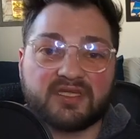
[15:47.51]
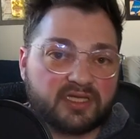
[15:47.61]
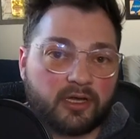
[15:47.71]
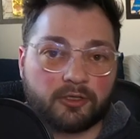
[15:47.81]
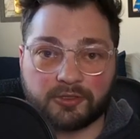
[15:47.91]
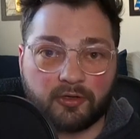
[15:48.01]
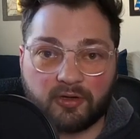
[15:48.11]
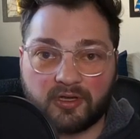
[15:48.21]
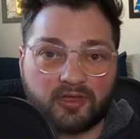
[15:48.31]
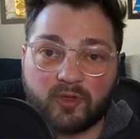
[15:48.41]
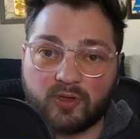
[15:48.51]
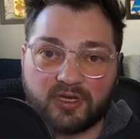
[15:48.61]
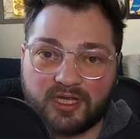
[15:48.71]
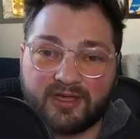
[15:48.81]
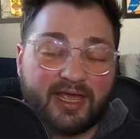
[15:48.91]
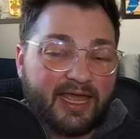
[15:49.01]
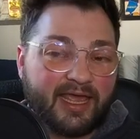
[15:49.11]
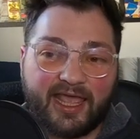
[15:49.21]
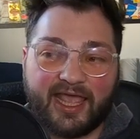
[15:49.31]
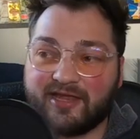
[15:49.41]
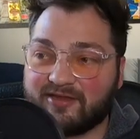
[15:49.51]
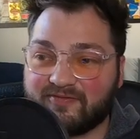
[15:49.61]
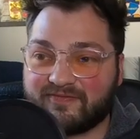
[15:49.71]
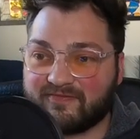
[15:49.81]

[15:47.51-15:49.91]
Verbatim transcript: entire Dragunity community, and if